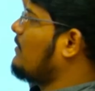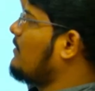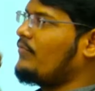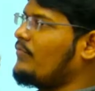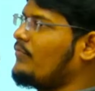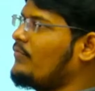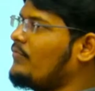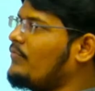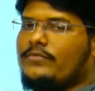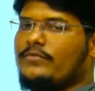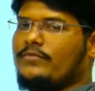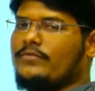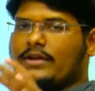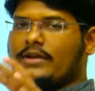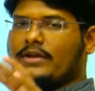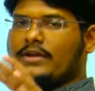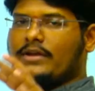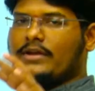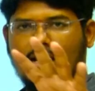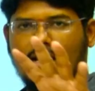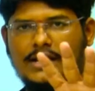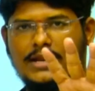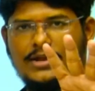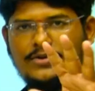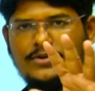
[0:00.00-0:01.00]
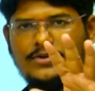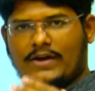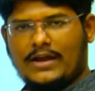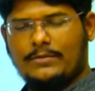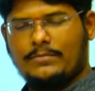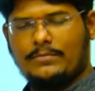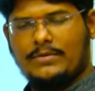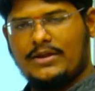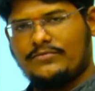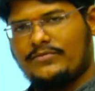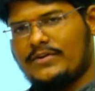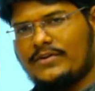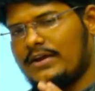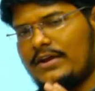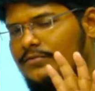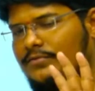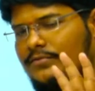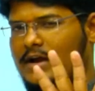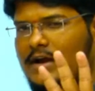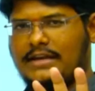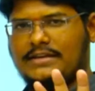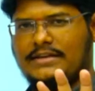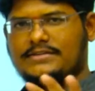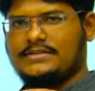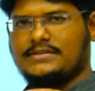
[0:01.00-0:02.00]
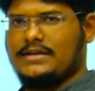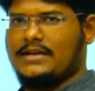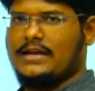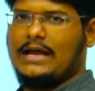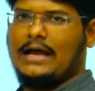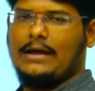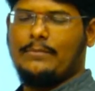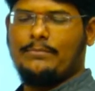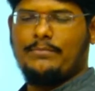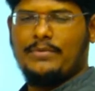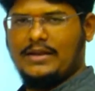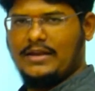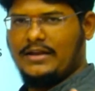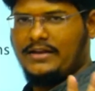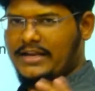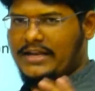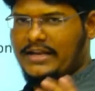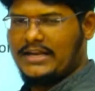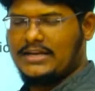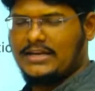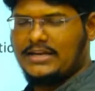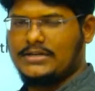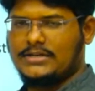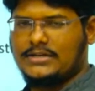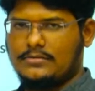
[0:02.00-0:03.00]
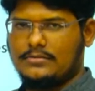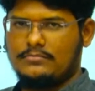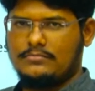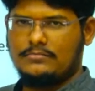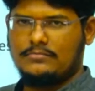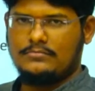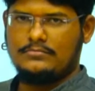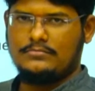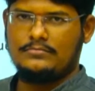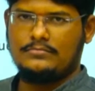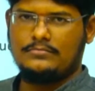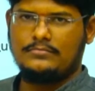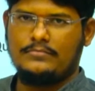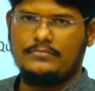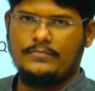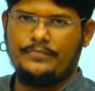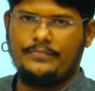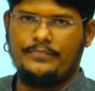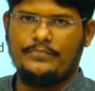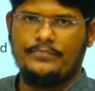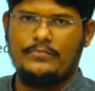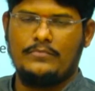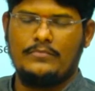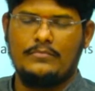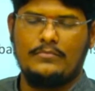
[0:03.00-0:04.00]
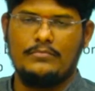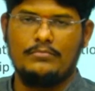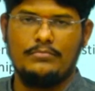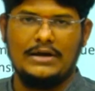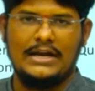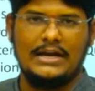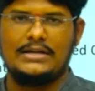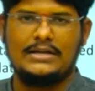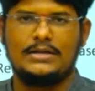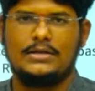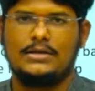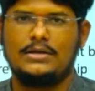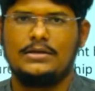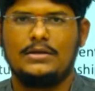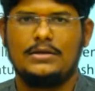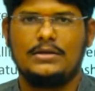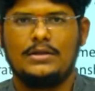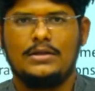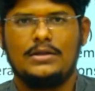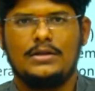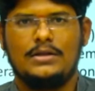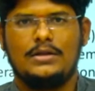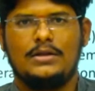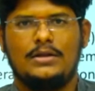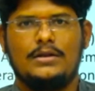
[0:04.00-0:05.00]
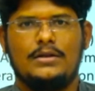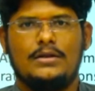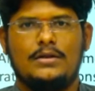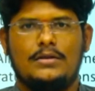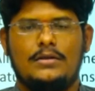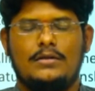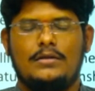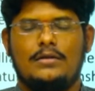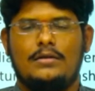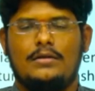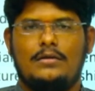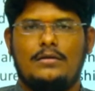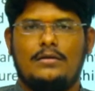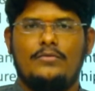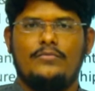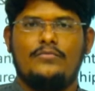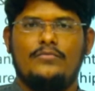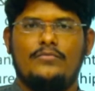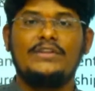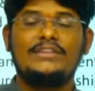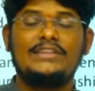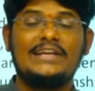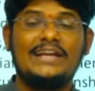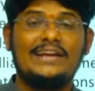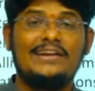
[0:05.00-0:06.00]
at all we are getting 5 by 5, fine sir, happily take it. But with the